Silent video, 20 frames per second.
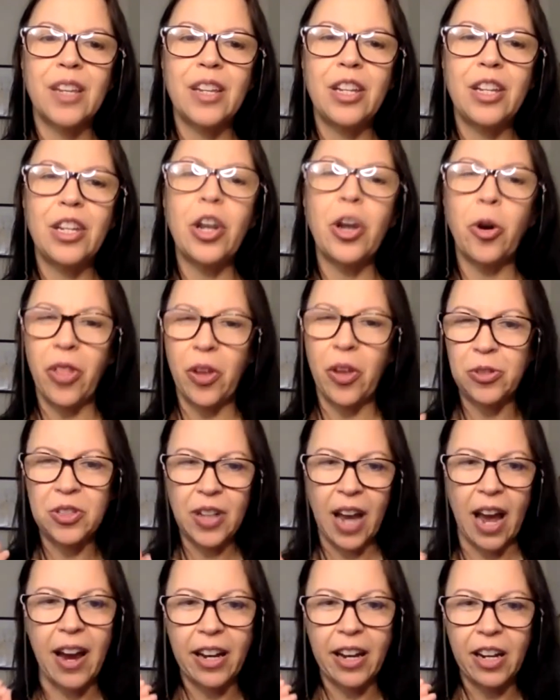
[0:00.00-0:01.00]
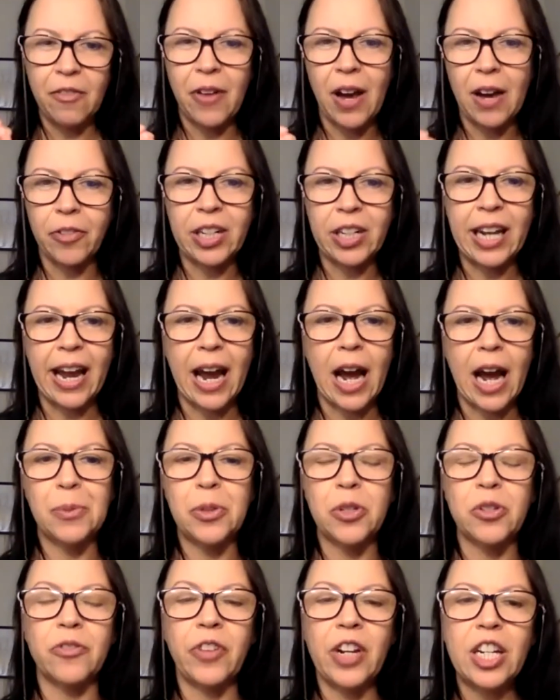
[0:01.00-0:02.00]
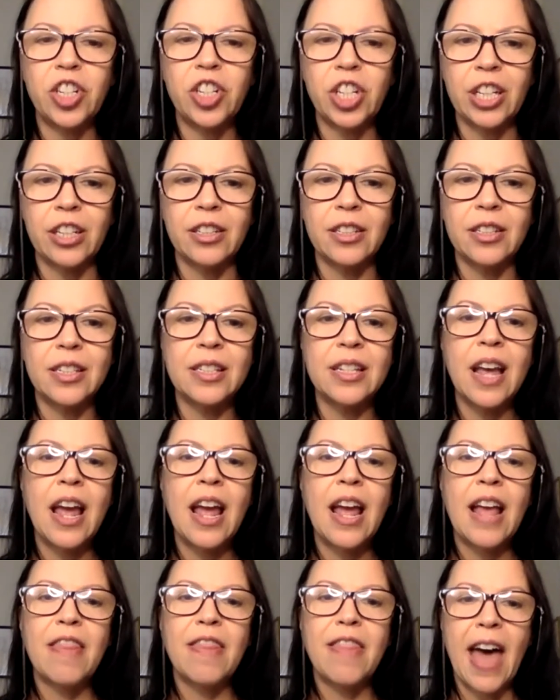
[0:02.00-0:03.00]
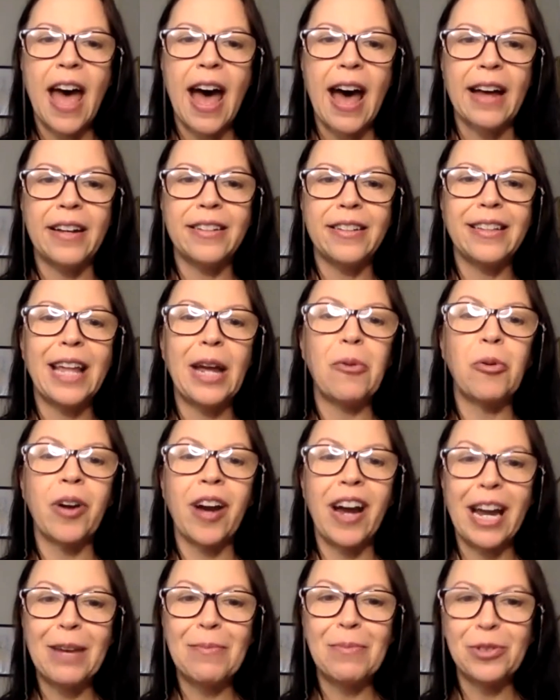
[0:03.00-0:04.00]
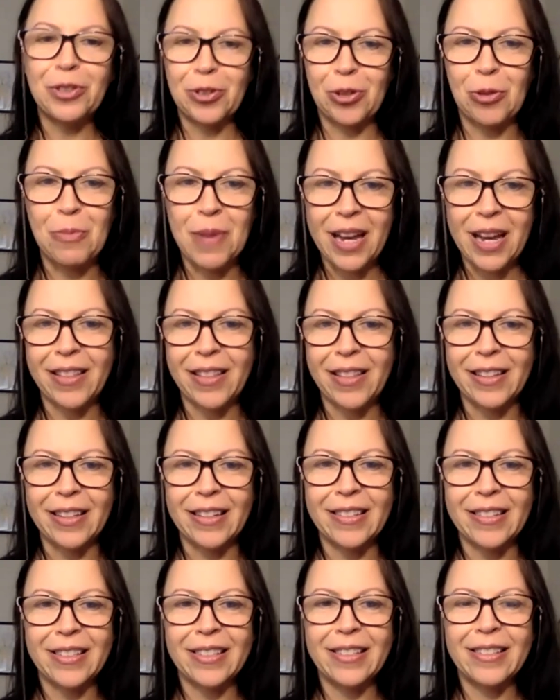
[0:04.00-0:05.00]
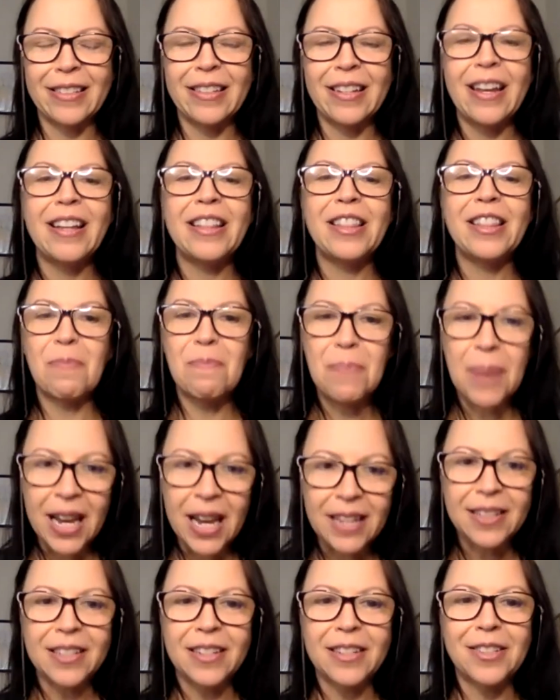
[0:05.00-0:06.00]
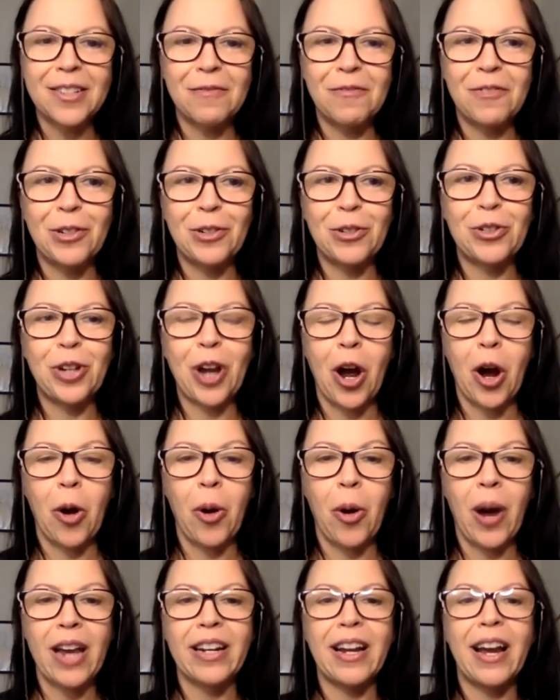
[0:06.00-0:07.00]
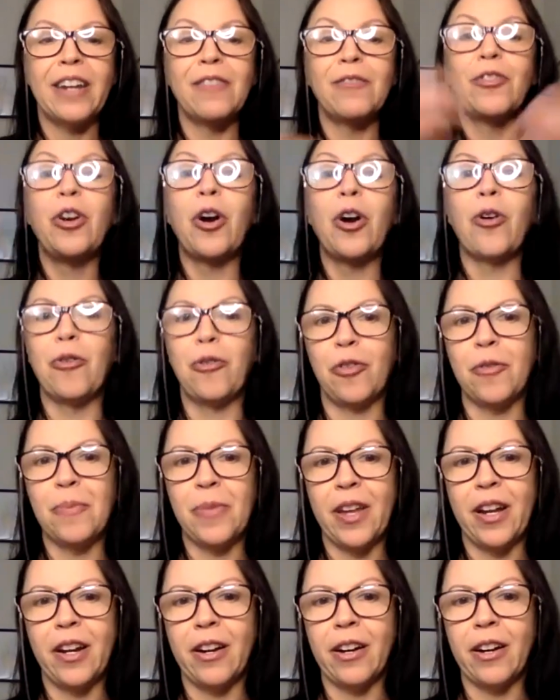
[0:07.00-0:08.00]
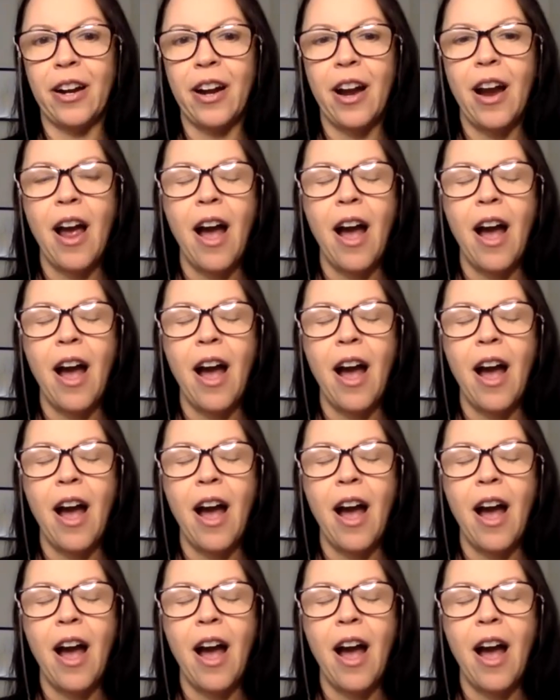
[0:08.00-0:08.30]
you know, those kind of everyday observations, that they were able to make this the basis of their show and kind of go from there.